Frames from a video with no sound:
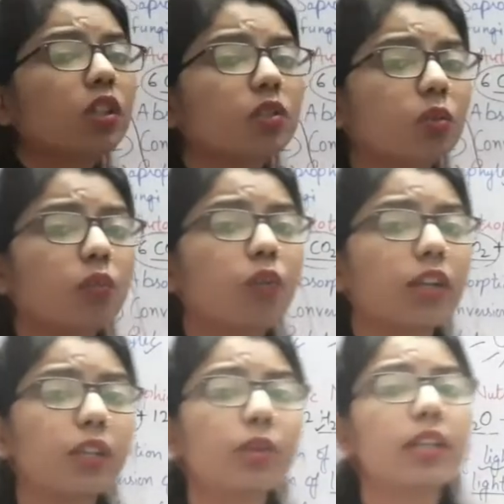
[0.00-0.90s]
So what
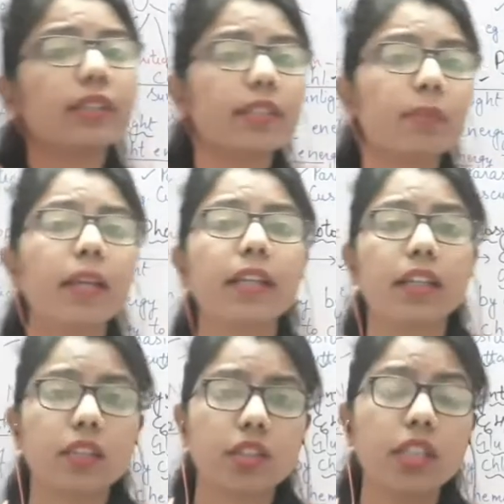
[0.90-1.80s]
do you understand by
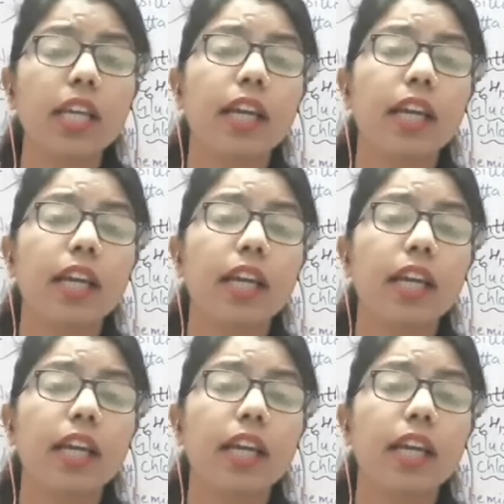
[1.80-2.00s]
reduction?